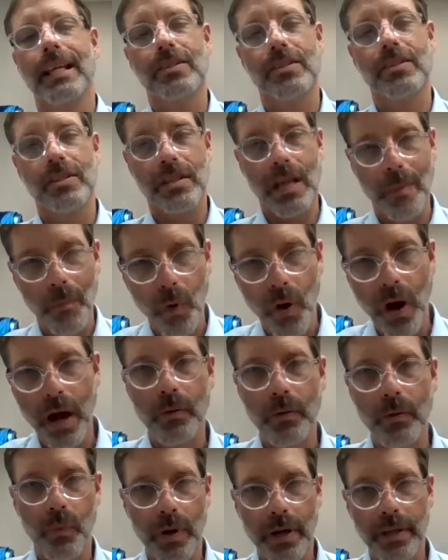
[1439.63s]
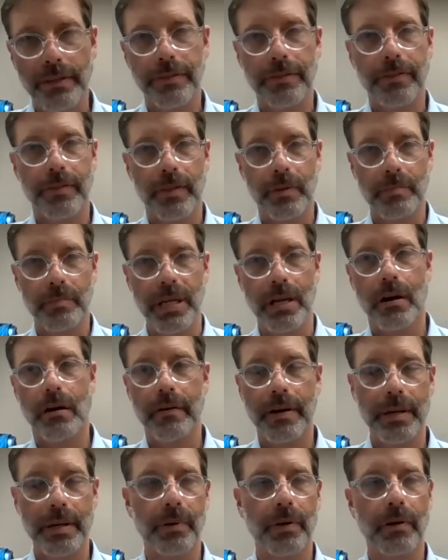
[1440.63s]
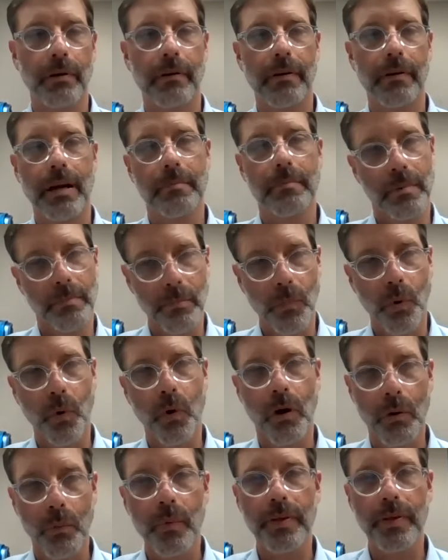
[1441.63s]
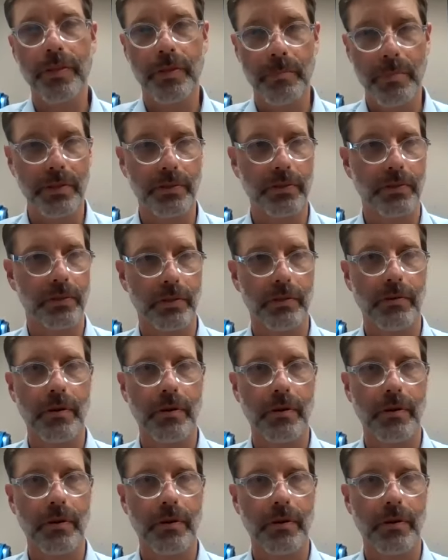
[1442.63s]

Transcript: somewhat with the BRE program, but more with the business